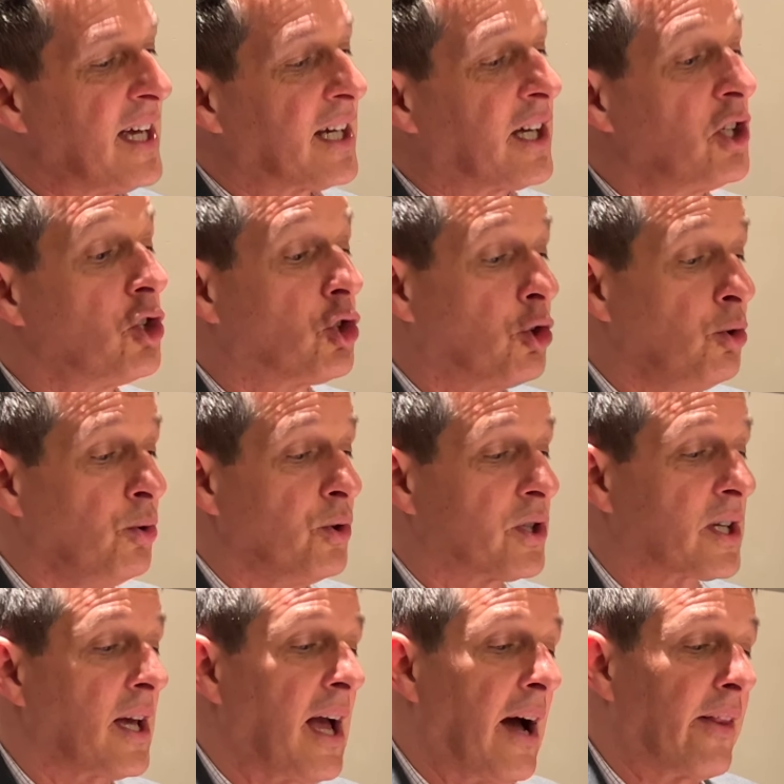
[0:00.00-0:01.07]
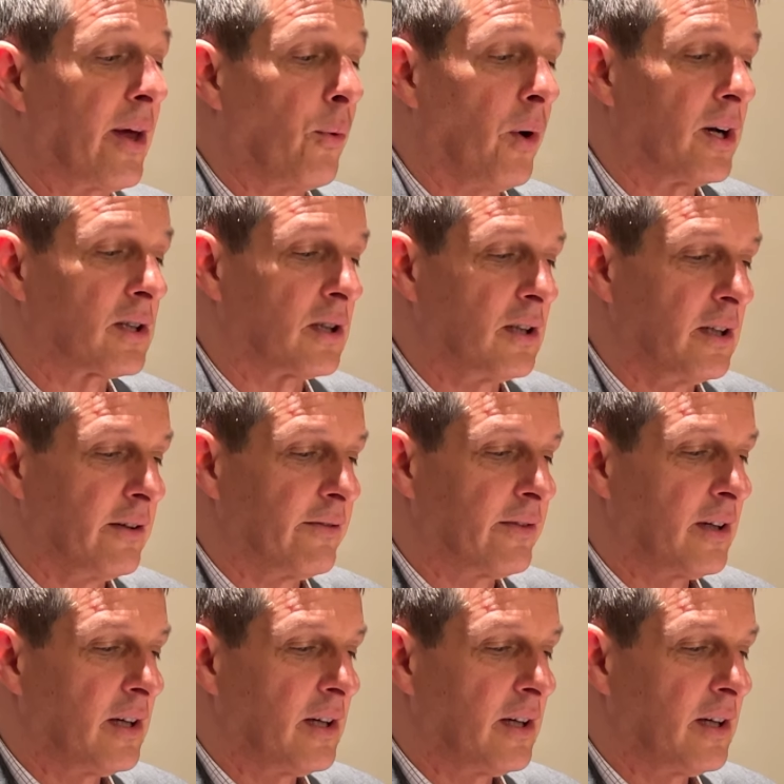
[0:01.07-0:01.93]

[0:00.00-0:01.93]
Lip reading: can choose how they want to live,